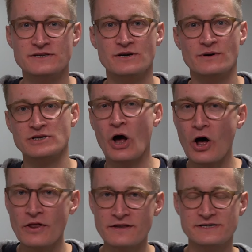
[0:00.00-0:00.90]
So it's
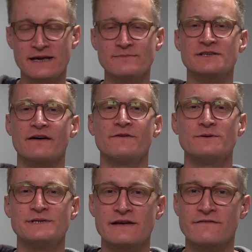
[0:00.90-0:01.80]
all the same stuff you
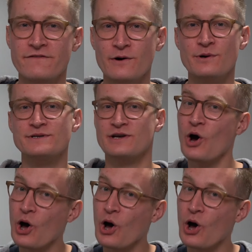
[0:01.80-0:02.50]
see in Photos and